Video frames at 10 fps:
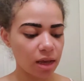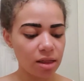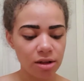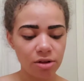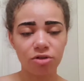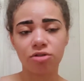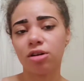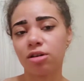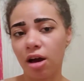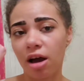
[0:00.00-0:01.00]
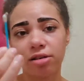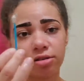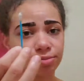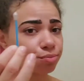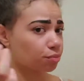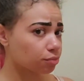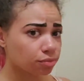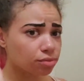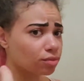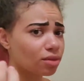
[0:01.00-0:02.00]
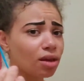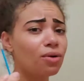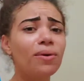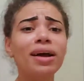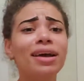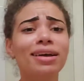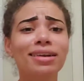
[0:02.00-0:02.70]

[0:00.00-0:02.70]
And then you're just going to toss away